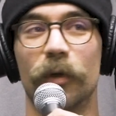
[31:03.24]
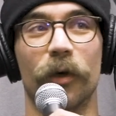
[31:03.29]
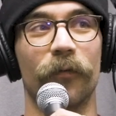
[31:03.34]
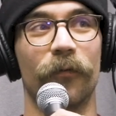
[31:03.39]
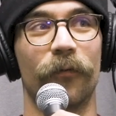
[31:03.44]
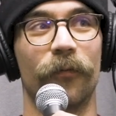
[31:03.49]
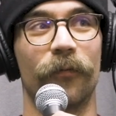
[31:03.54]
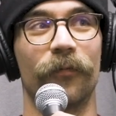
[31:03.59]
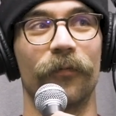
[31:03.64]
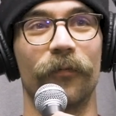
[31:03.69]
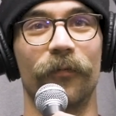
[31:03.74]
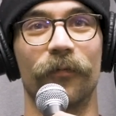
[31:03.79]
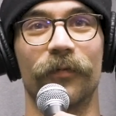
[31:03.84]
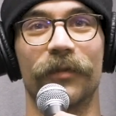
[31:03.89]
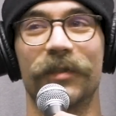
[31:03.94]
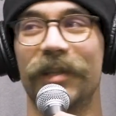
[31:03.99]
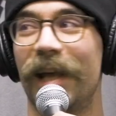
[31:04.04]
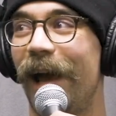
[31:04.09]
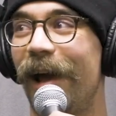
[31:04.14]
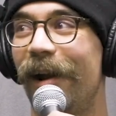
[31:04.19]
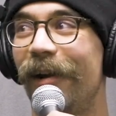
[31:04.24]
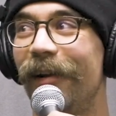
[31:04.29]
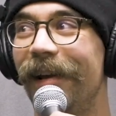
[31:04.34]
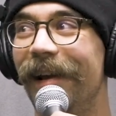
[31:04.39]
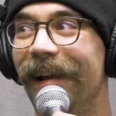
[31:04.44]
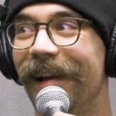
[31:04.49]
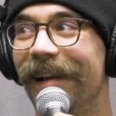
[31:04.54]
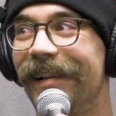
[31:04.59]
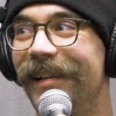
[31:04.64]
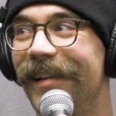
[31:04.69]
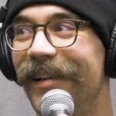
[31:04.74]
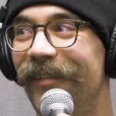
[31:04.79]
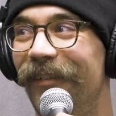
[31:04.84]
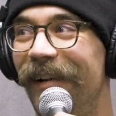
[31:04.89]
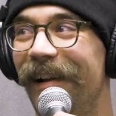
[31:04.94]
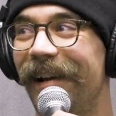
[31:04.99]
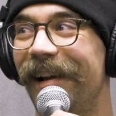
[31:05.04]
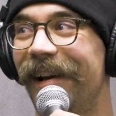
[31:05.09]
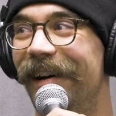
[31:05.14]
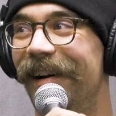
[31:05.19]
on Saturday. Do you
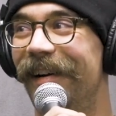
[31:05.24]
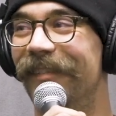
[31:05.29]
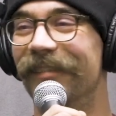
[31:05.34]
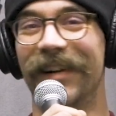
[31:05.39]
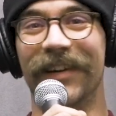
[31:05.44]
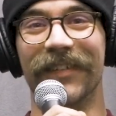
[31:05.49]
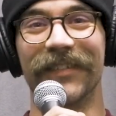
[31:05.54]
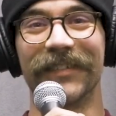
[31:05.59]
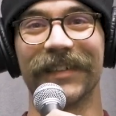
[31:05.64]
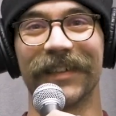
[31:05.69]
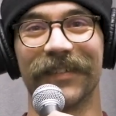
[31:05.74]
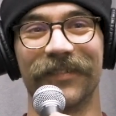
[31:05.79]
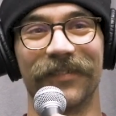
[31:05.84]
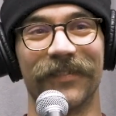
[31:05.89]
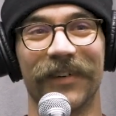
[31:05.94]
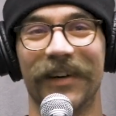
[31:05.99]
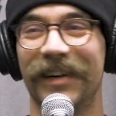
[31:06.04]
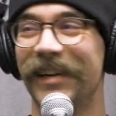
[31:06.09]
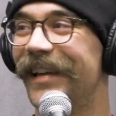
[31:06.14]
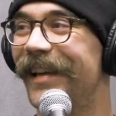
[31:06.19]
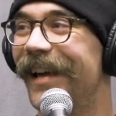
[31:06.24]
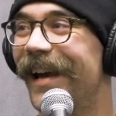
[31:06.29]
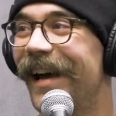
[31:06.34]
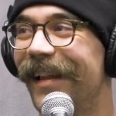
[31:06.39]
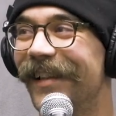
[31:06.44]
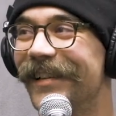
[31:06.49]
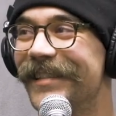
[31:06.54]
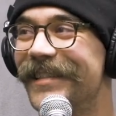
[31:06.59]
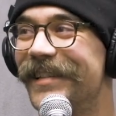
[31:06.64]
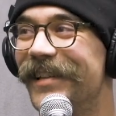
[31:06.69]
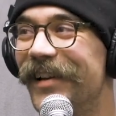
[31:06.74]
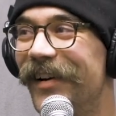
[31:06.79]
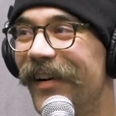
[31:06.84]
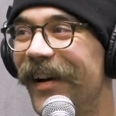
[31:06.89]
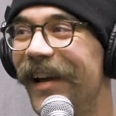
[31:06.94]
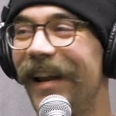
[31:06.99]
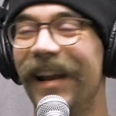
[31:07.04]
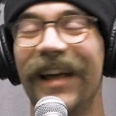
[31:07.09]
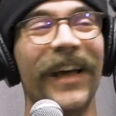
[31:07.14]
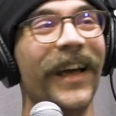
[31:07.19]
want to come? And I was like, fuck yeah, let's do
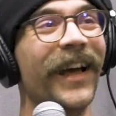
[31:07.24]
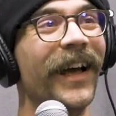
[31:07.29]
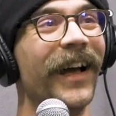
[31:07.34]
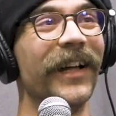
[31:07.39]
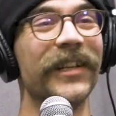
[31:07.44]
it. Yeah.